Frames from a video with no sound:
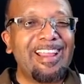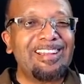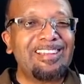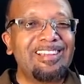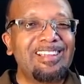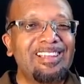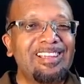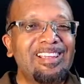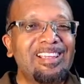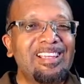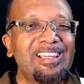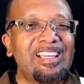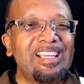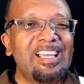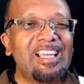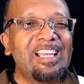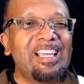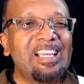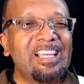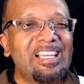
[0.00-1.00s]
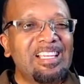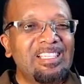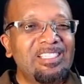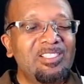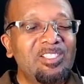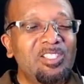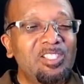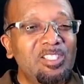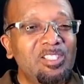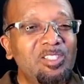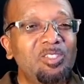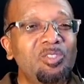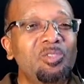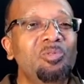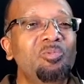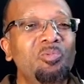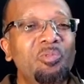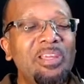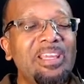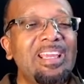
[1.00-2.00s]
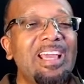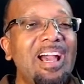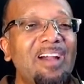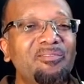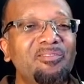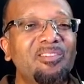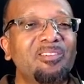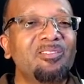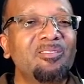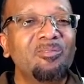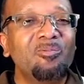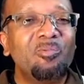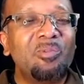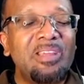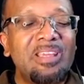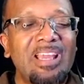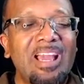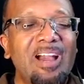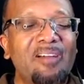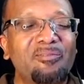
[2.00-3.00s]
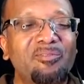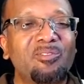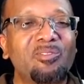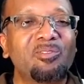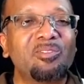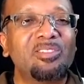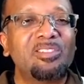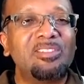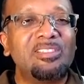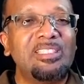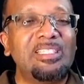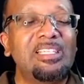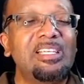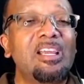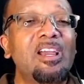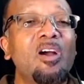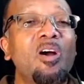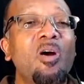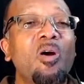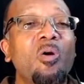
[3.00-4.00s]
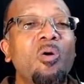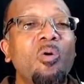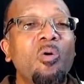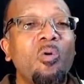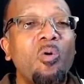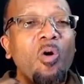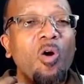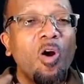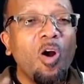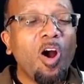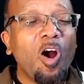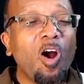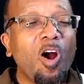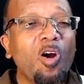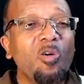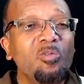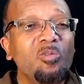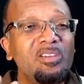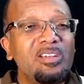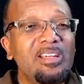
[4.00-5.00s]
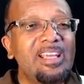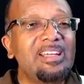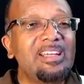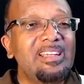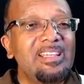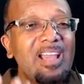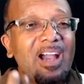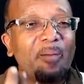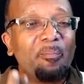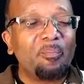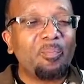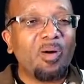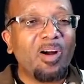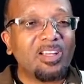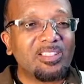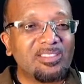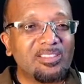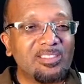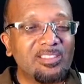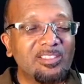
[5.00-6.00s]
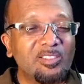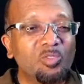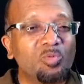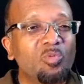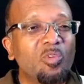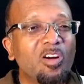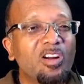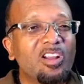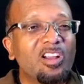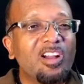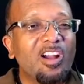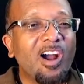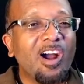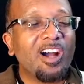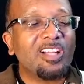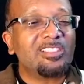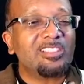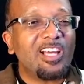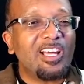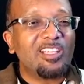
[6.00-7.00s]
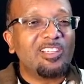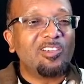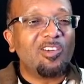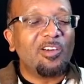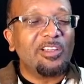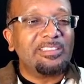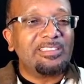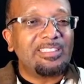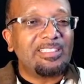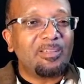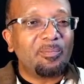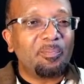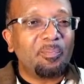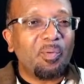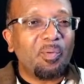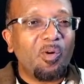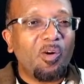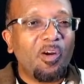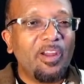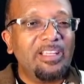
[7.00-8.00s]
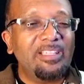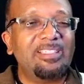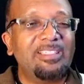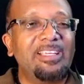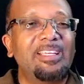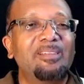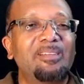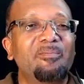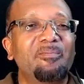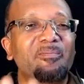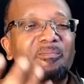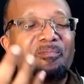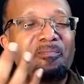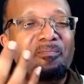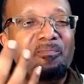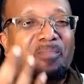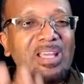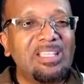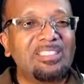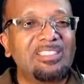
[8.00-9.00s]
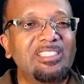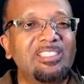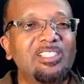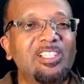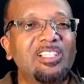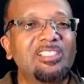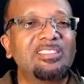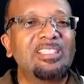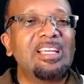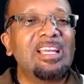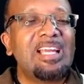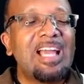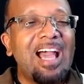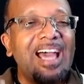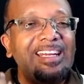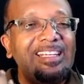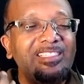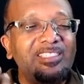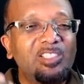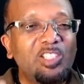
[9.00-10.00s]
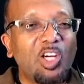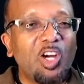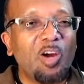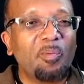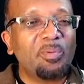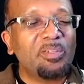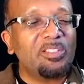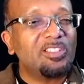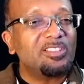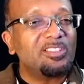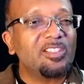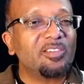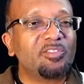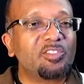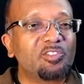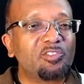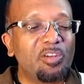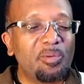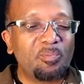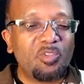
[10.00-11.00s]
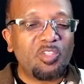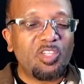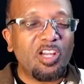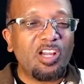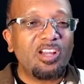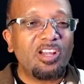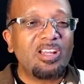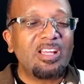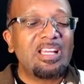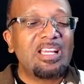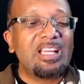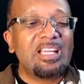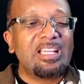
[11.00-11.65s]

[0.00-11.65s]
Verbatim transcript: right? You we have to we have to see how did the apostles who were God's anointed and appointed messengers and interpreters of scripture